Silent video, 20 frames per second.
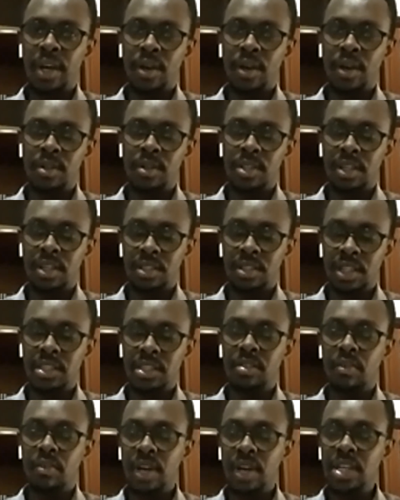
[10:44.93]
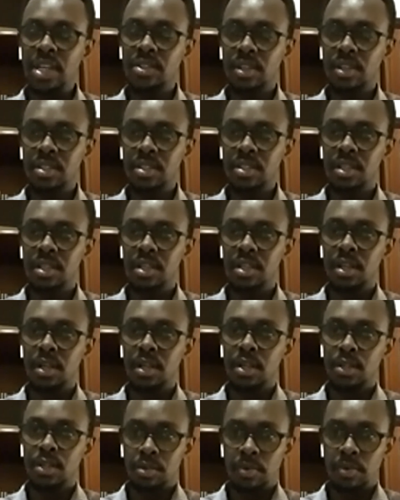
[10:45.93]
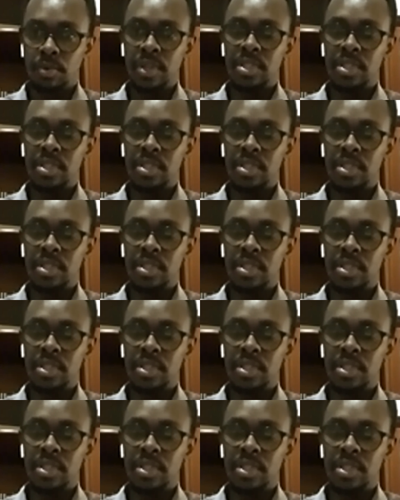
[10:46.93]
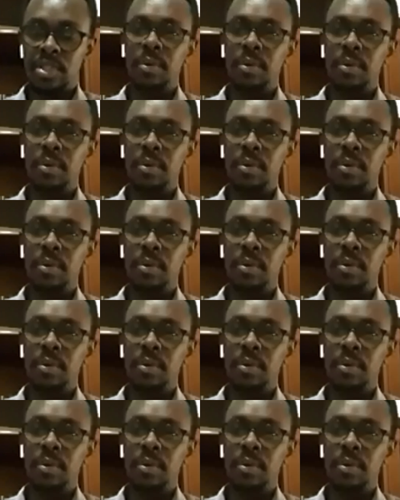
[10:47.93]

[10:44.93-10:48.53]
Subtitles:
along the generations, to reach the point where we are now.